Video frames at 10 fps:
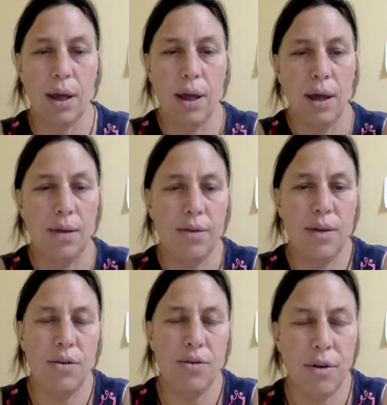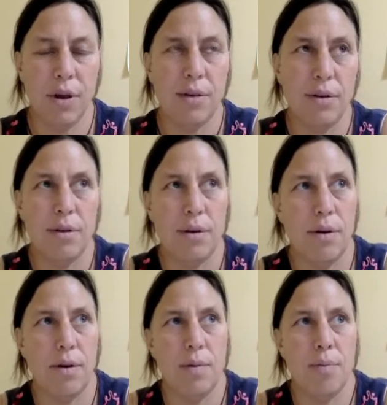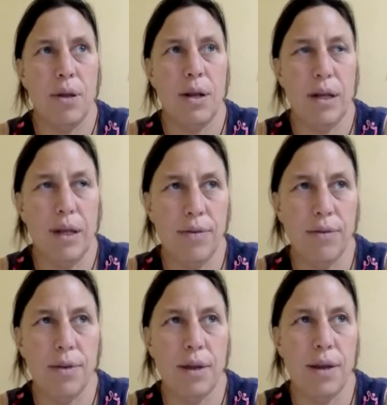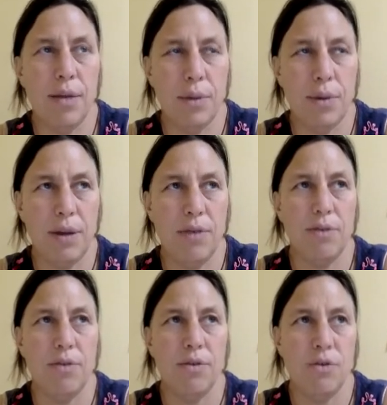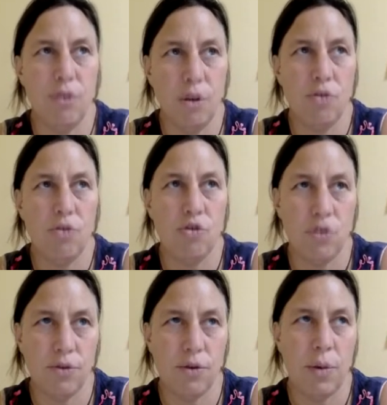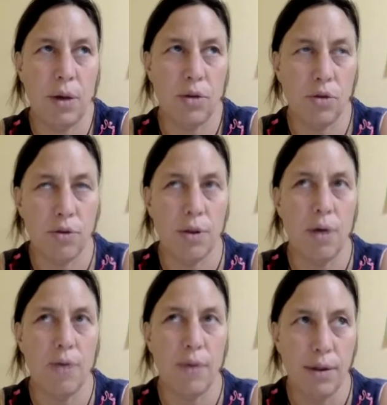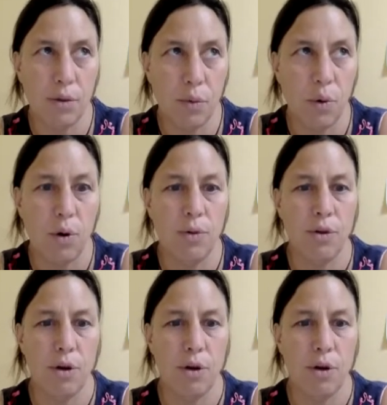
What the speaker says: exaggerated beliefs and expectations that don't shift about yourself and the world that